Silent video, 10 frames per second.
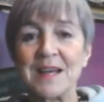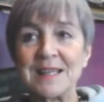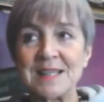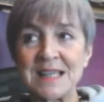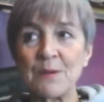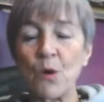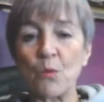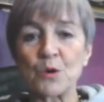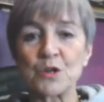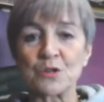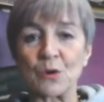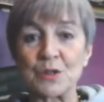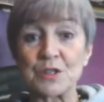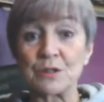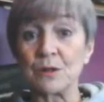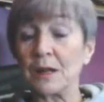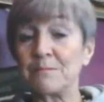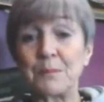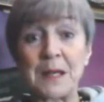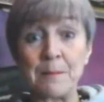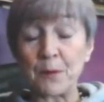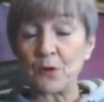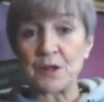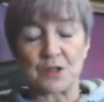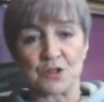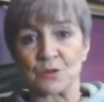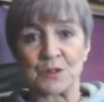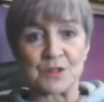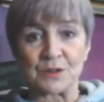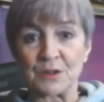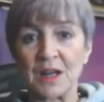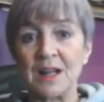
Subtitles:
see what we're drawn to and people that you're drawn to.